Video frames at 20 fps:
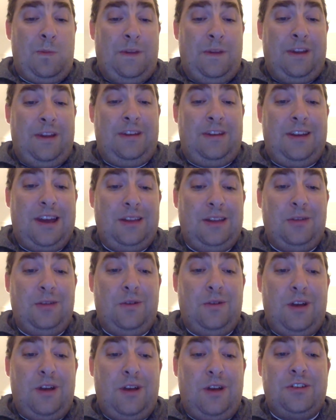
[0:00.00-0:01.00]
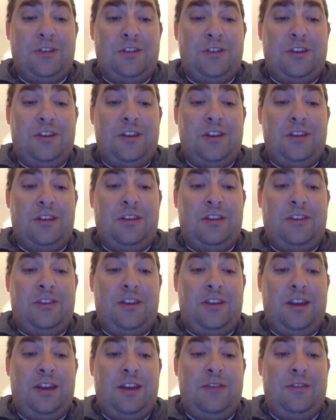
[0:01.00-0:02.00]
And Tyler Rogers got a
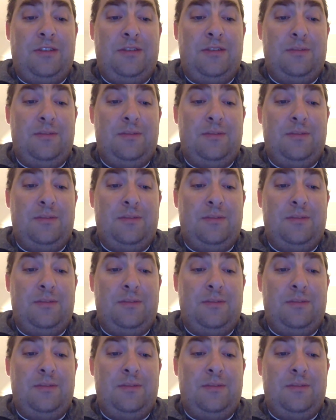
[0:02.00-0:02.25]
save.